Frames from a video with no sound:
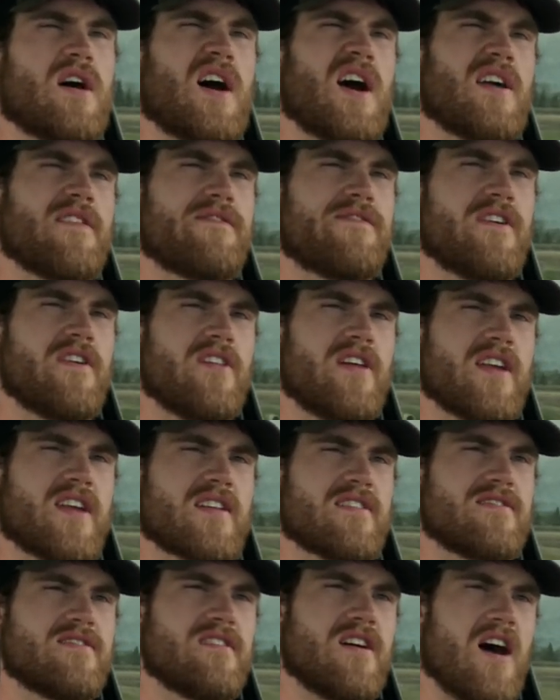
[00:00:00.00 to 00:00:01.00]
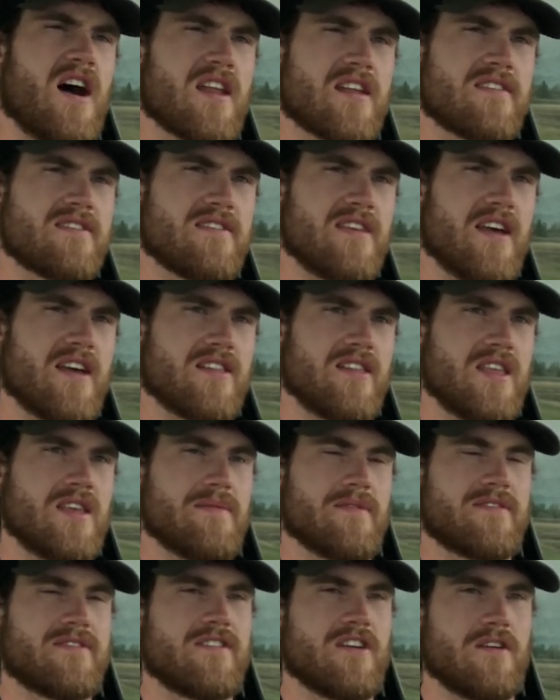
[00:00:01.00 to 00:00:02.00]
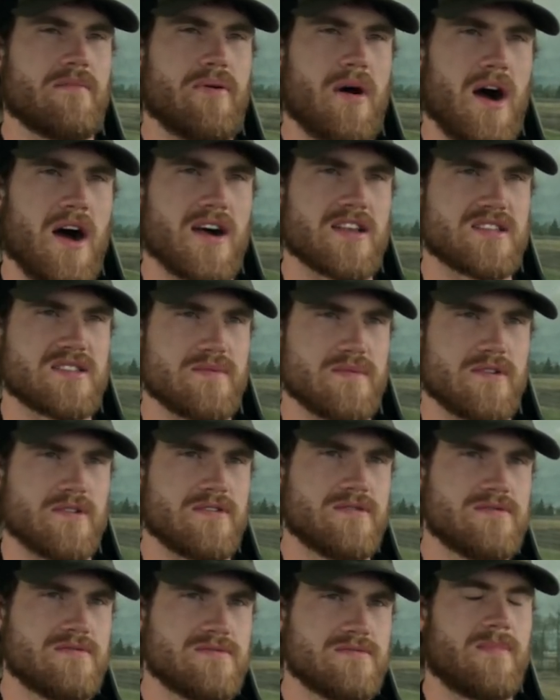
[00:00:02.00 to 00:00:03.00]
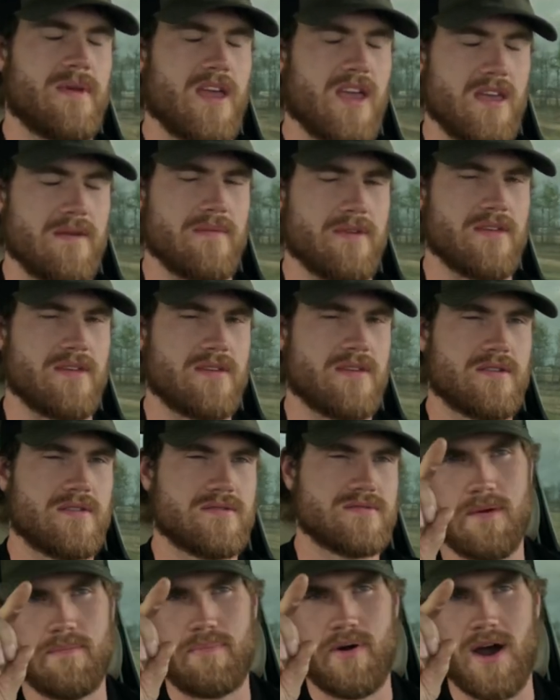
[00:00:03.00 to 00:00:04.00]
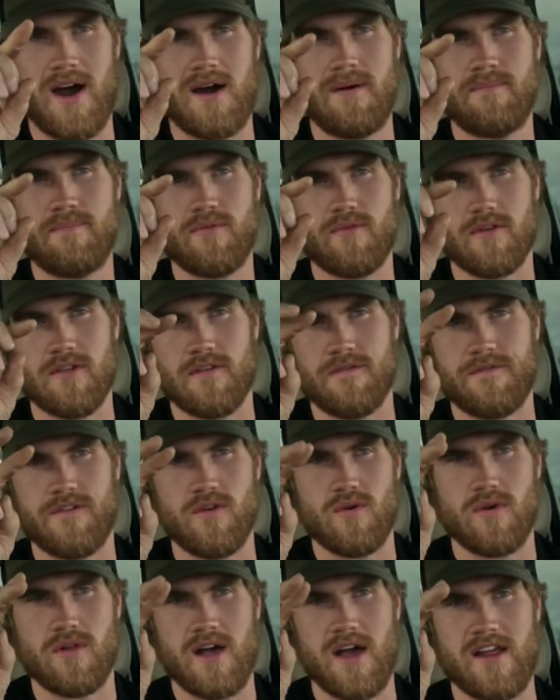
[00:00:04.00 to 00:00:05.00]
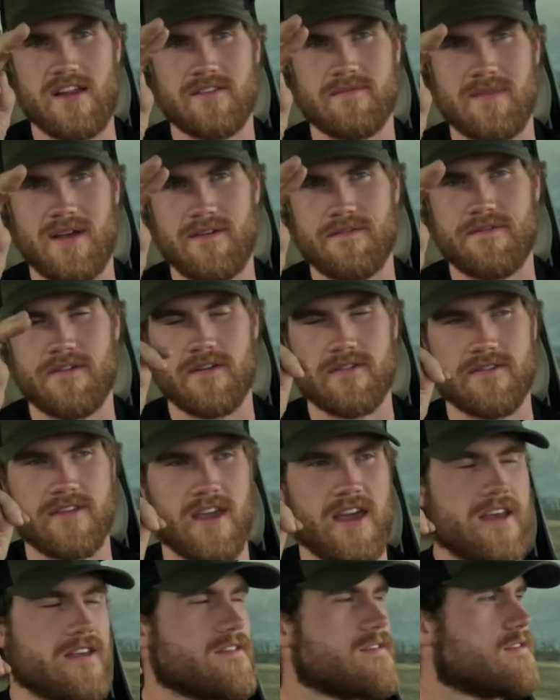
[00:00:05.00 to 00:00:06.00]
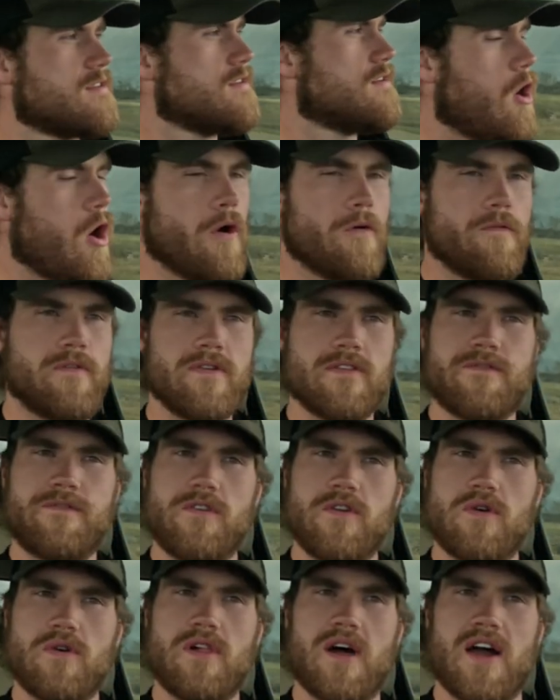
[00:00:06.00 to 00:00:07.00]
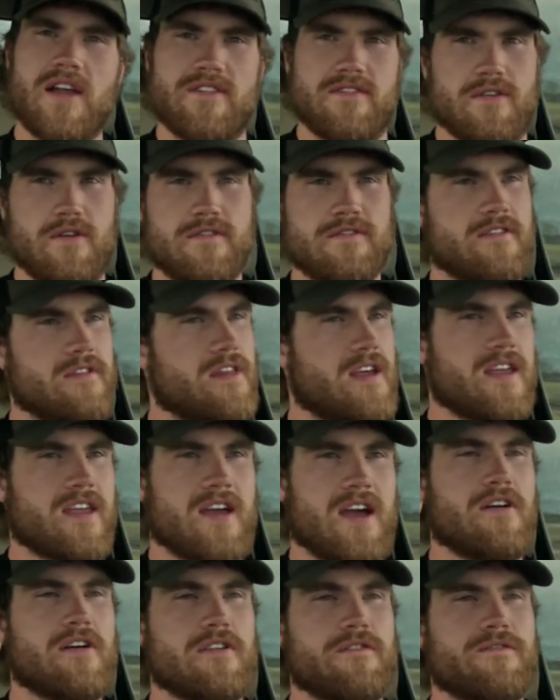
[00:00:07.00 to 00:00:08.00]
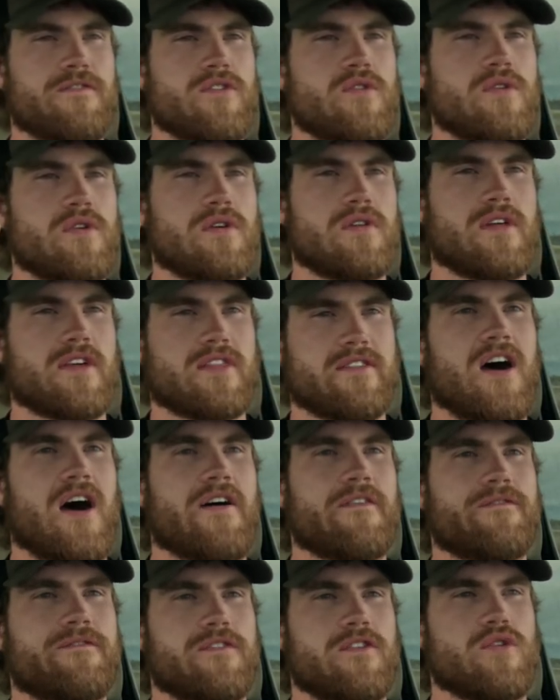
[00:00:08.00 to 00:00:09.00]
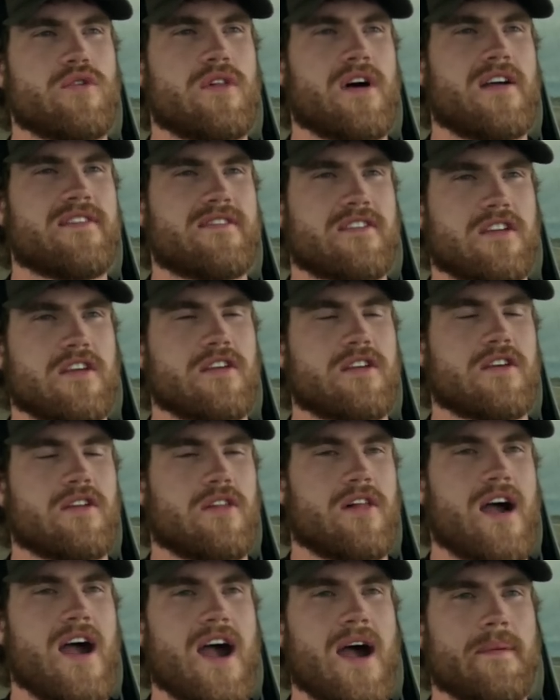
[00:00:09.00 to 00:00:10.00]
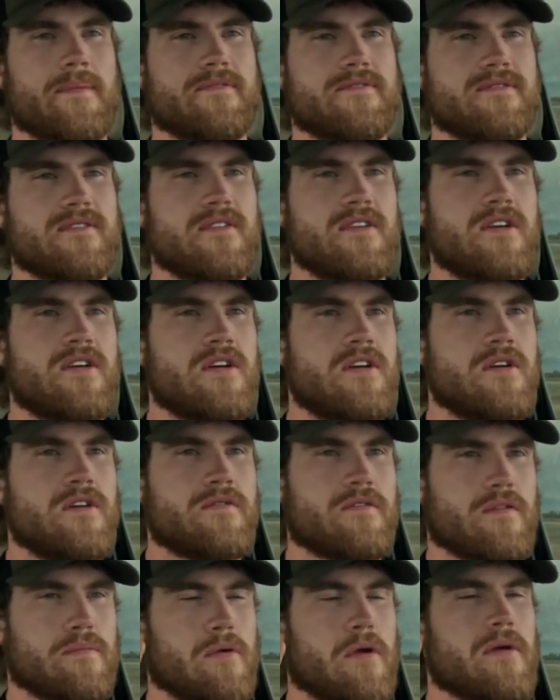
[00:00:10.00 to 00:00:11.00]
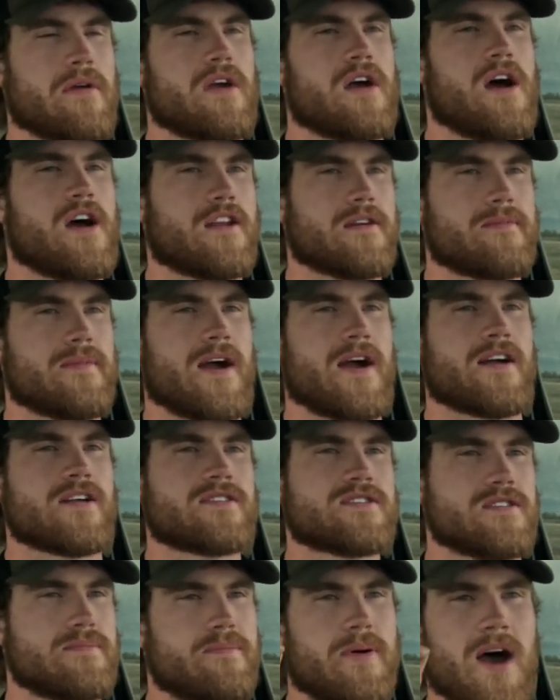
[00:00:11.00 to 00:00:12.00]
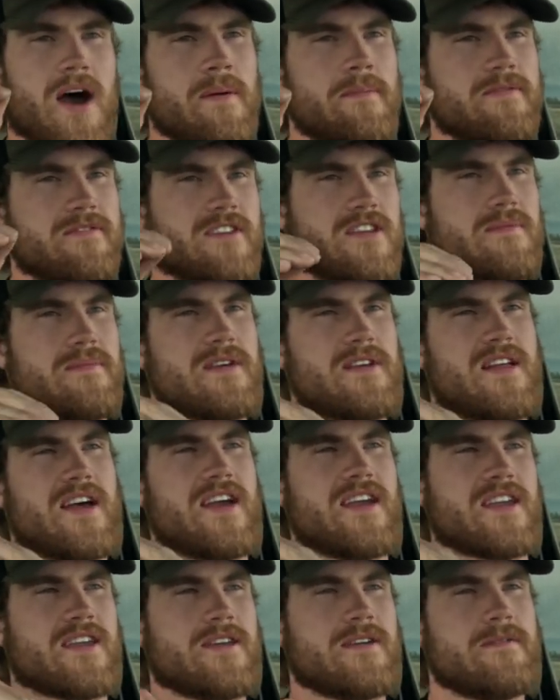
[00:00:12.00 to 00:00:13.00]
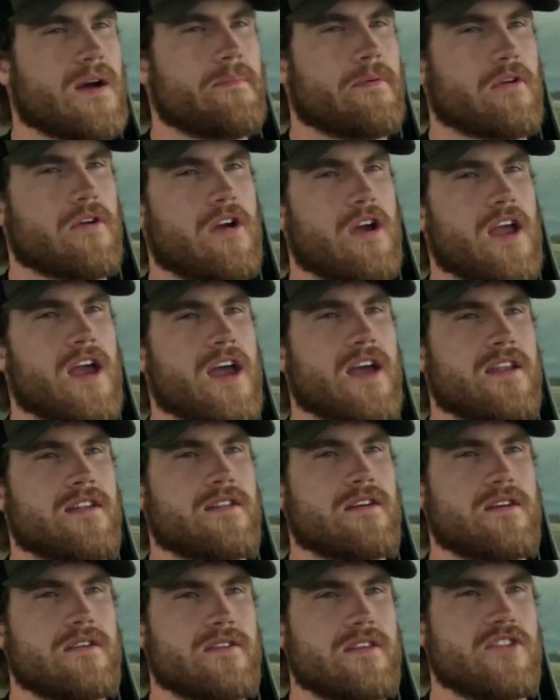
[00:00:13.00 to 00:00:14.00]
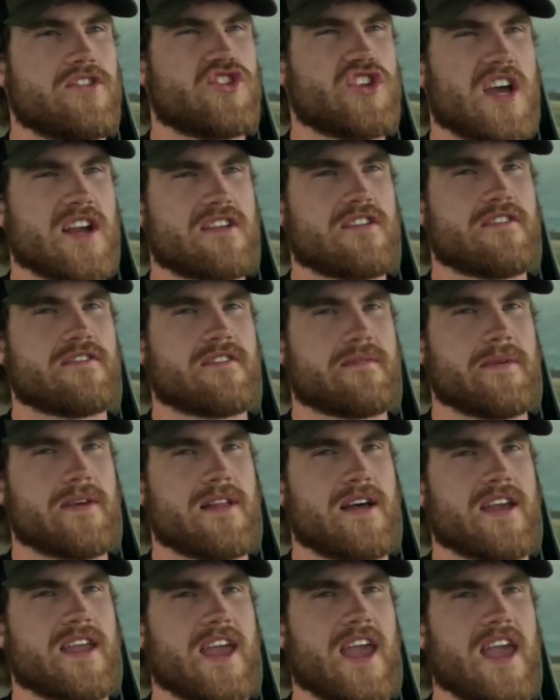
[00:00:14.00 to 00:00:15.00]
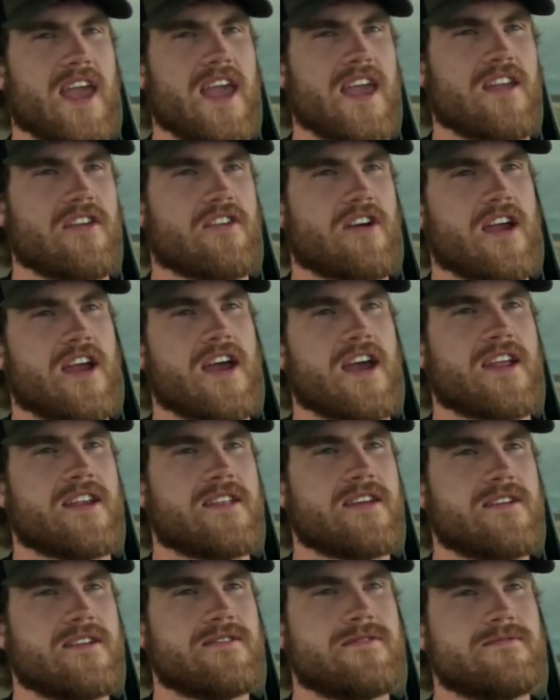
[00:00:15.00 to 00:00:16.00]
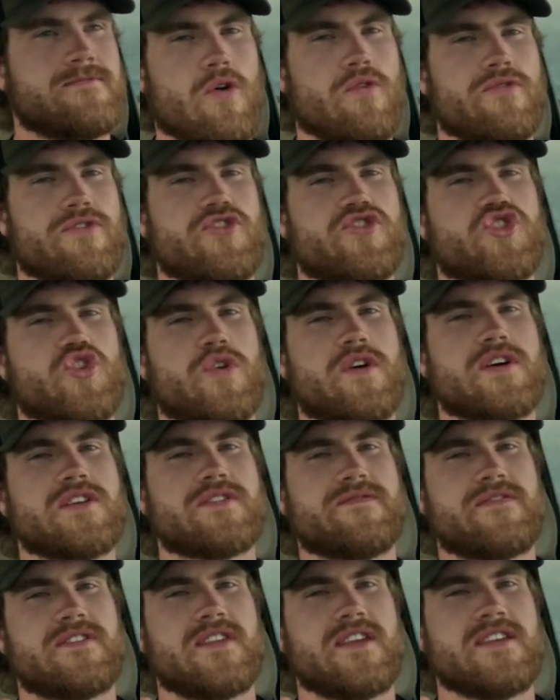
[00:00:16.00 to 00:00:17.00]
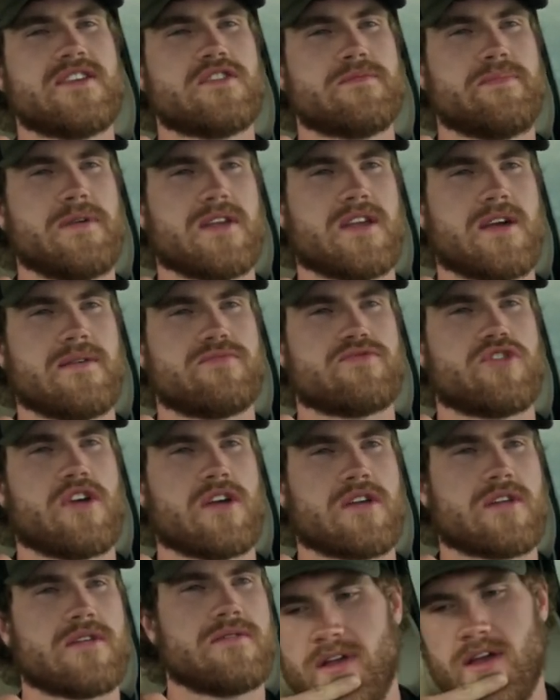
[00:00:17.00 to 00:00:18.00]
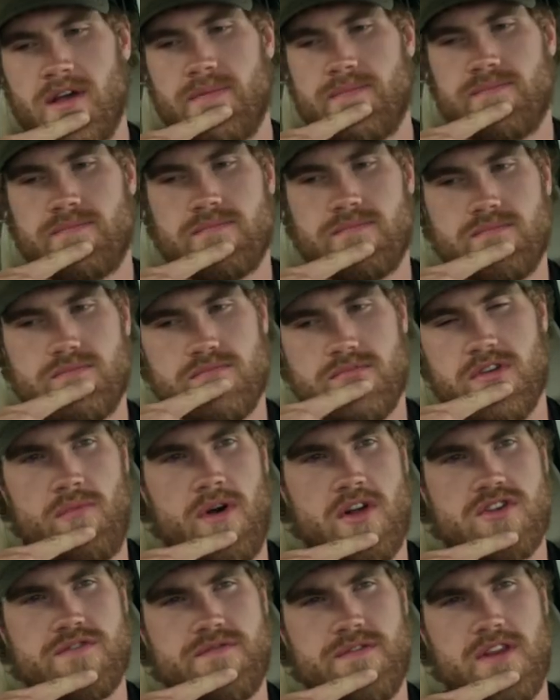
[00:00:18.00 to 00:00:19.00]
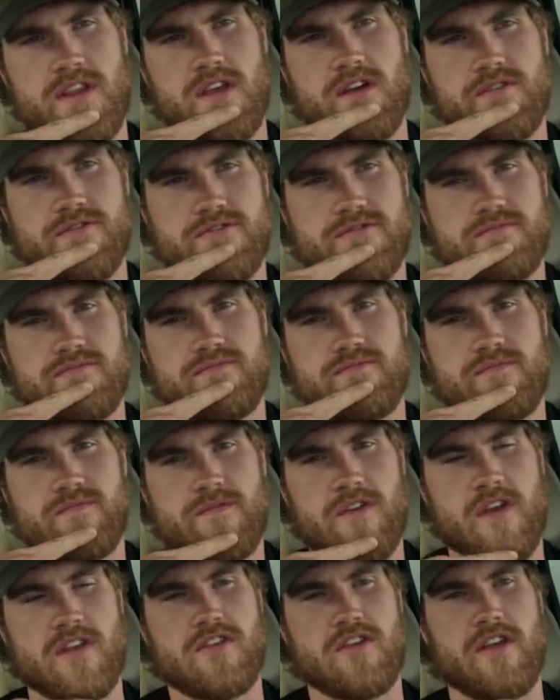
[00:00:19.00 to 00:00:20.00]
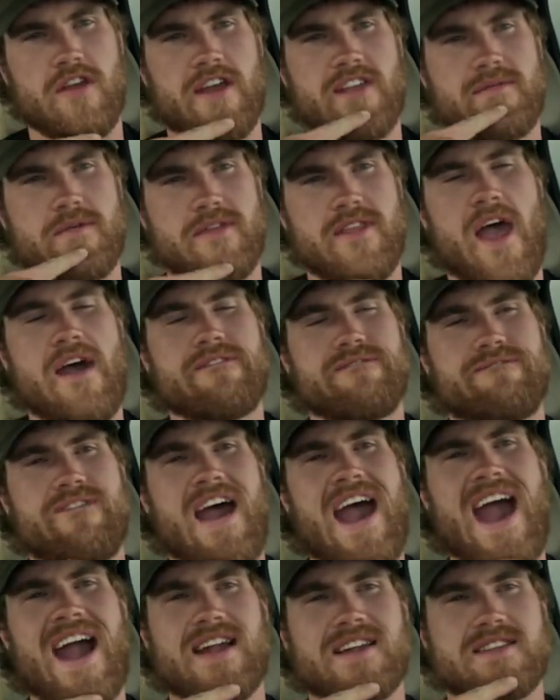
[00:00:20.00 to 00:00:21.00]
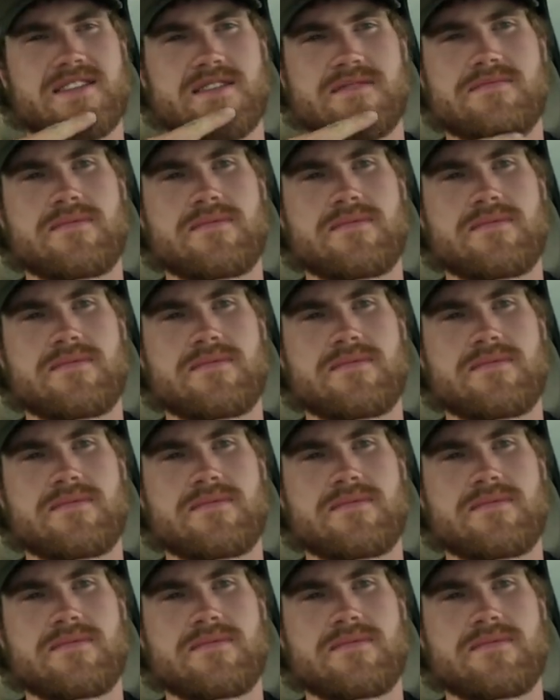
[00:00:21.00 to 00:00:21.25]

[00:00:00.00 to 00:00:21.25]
I feel like it's not as likely, but still possible, maybe. The pump or the fuel line is my first guess. Hopefully it's fuel lines. Those are like all the fuel, the top fuel lines that could collapse. They're probably $100. The pump's going to be like a couple grand. The injector's going to be like 8 grand. Oh, the joys of a diesel pickup truck. But yeah, I'm watching videos. I'm going to tell you guys about that box.